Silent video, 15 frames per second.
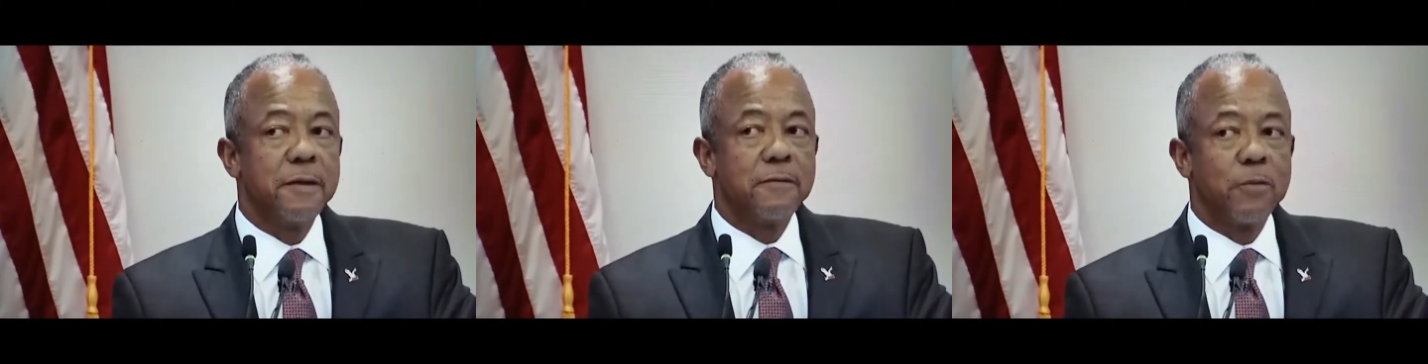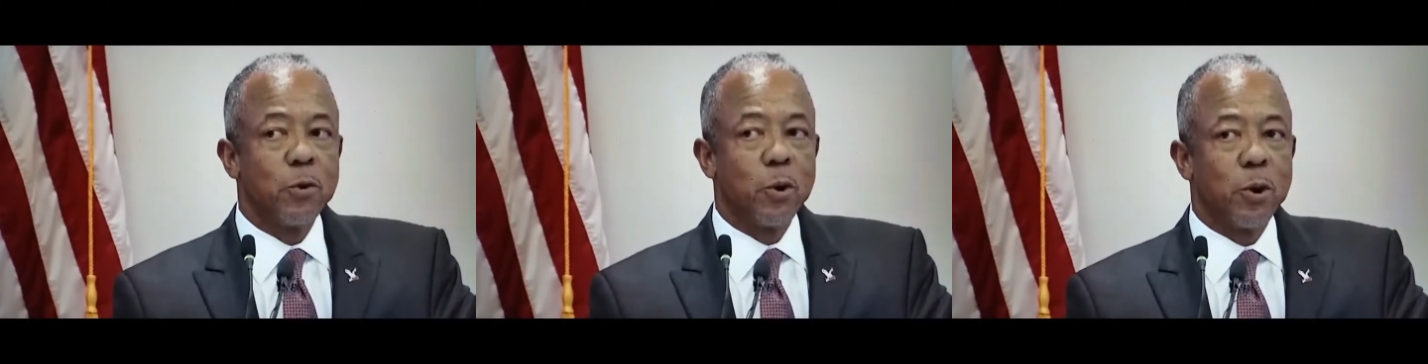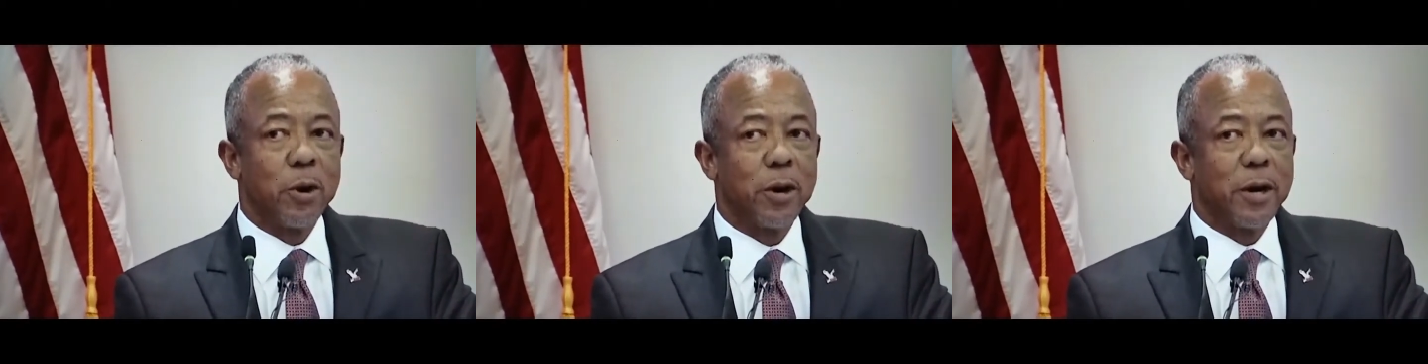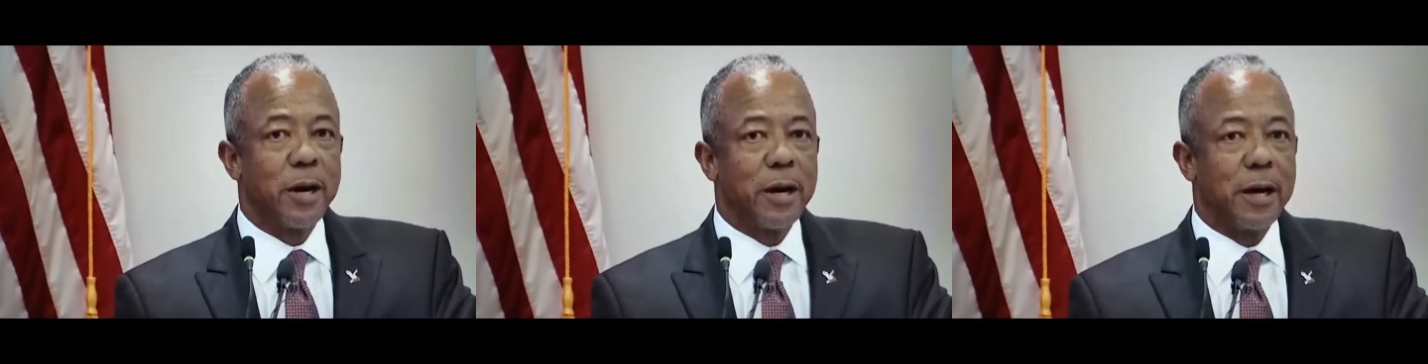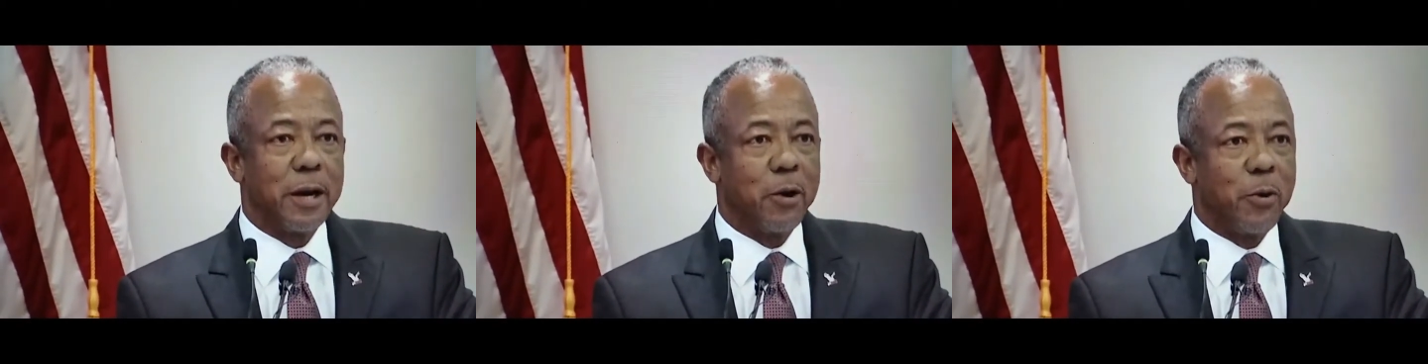
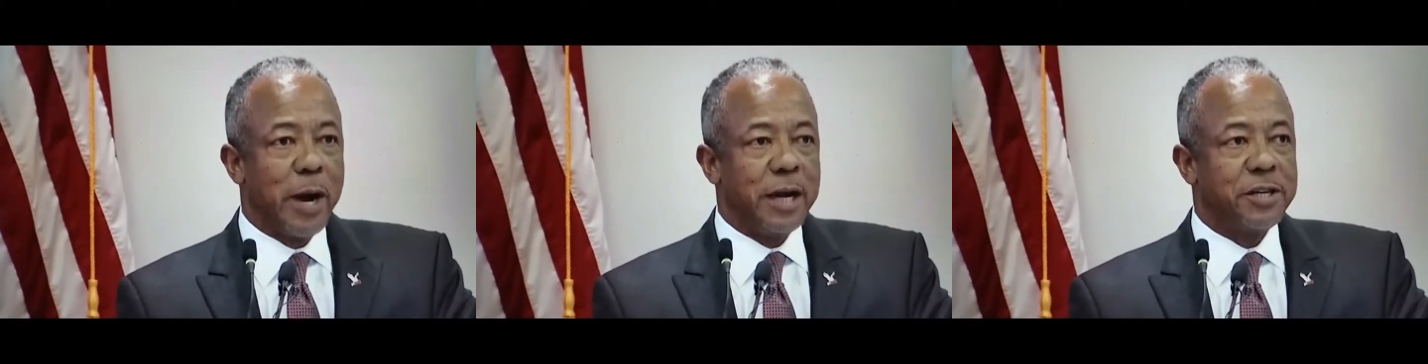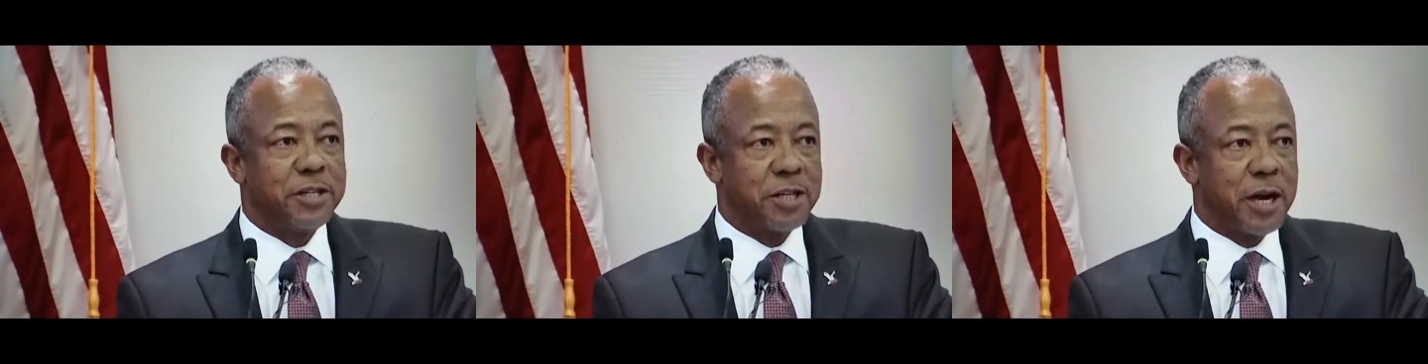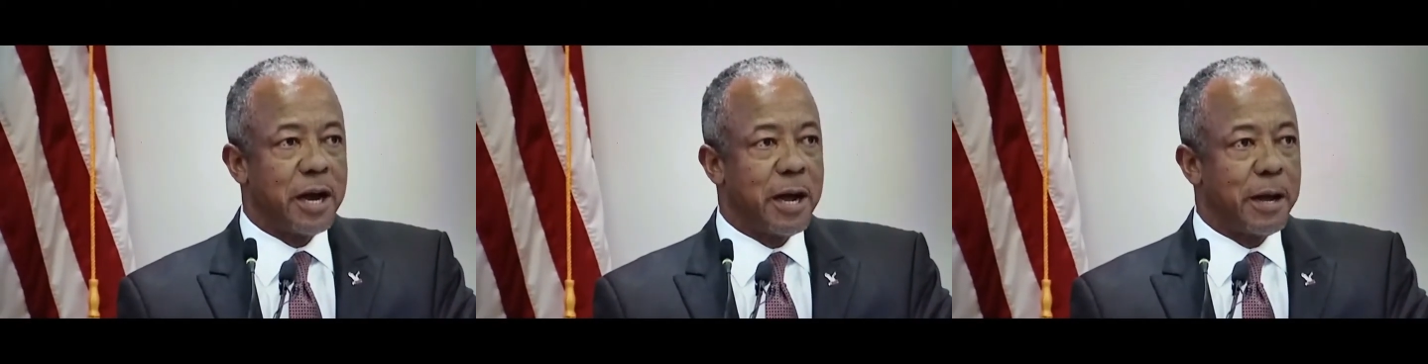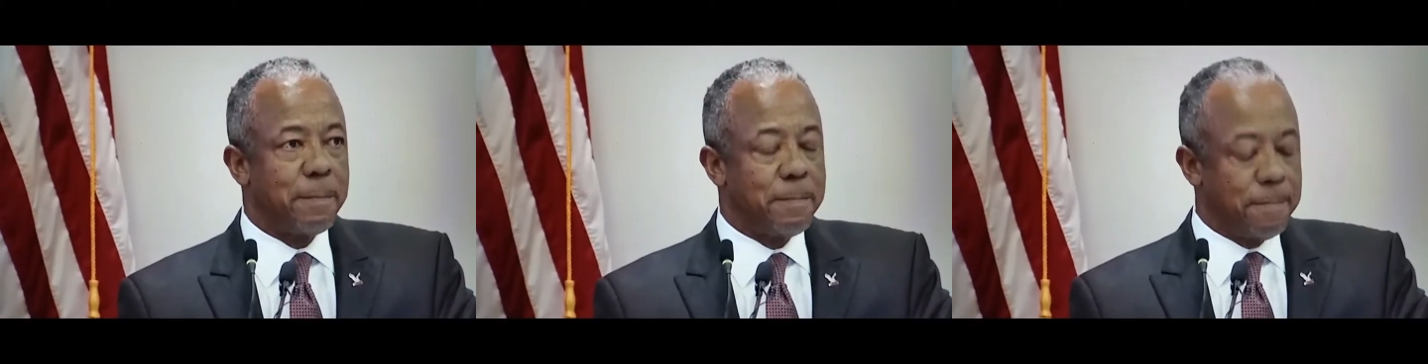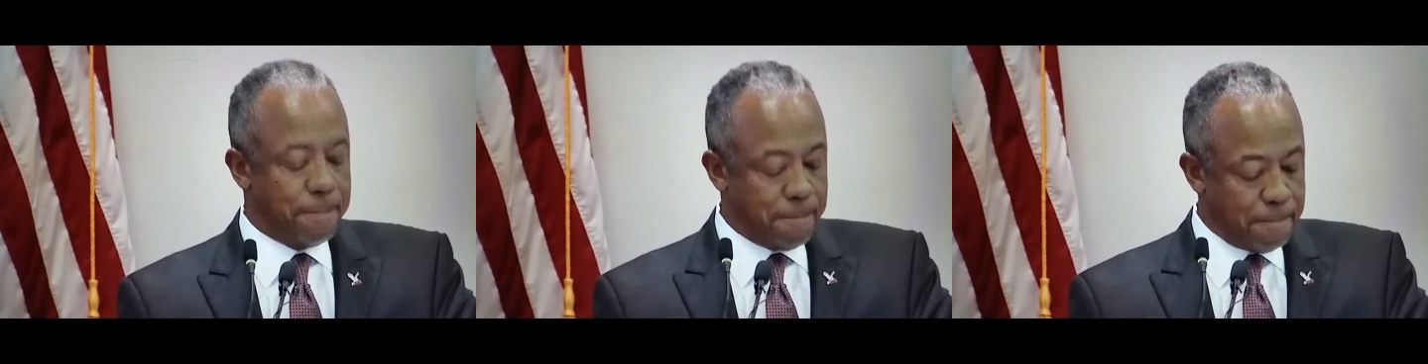for a great
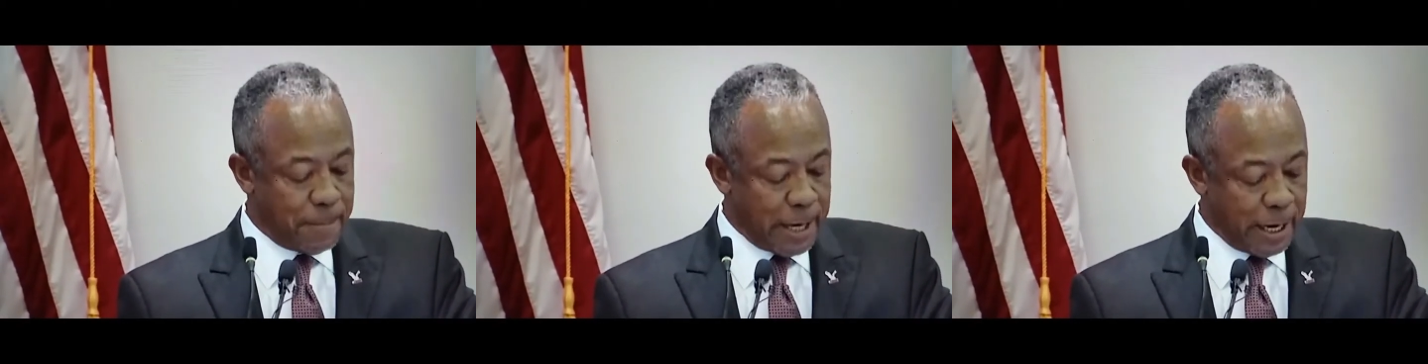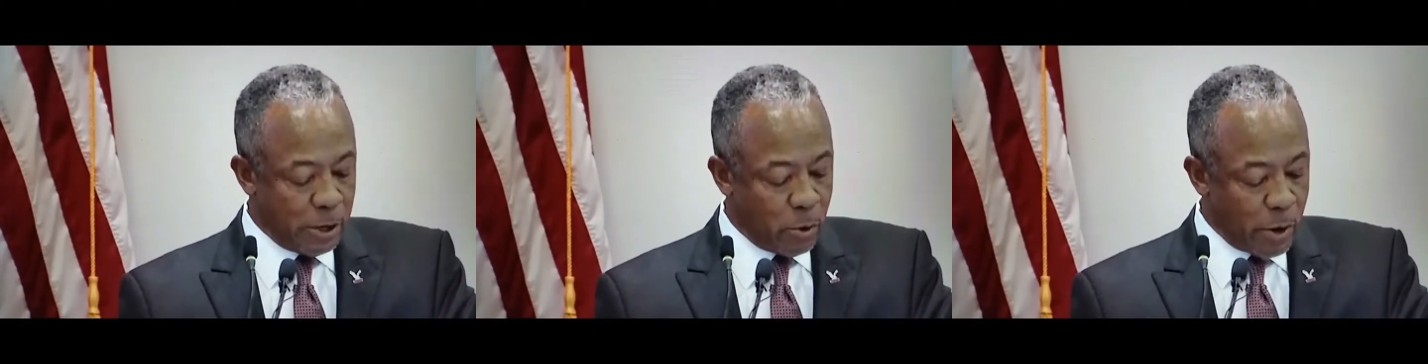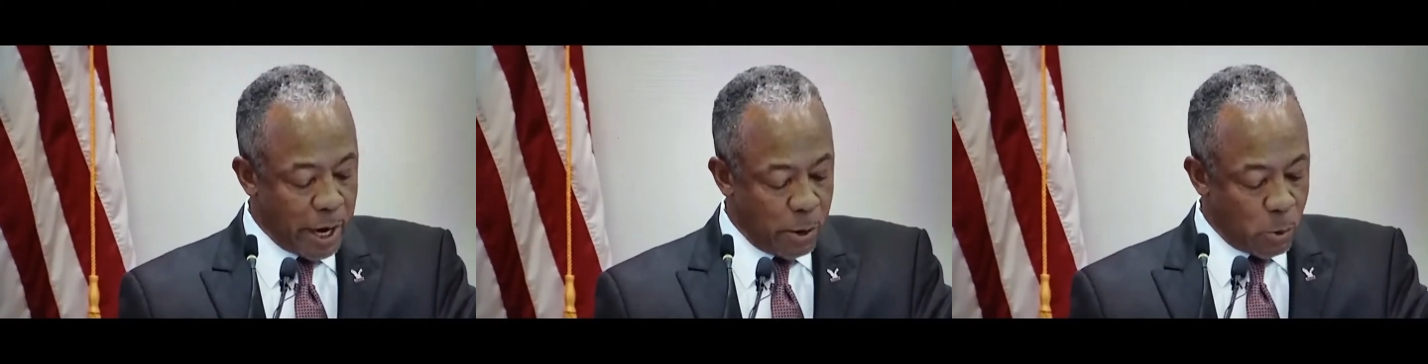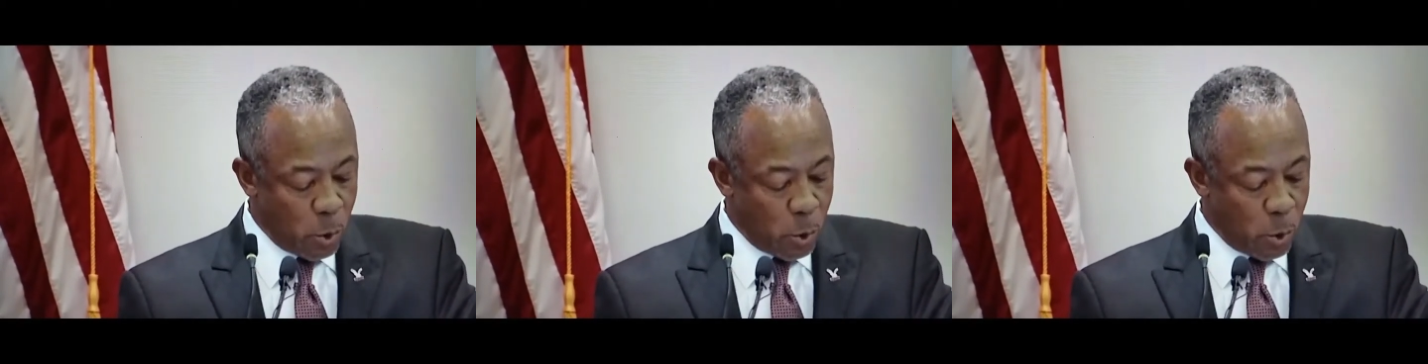job and great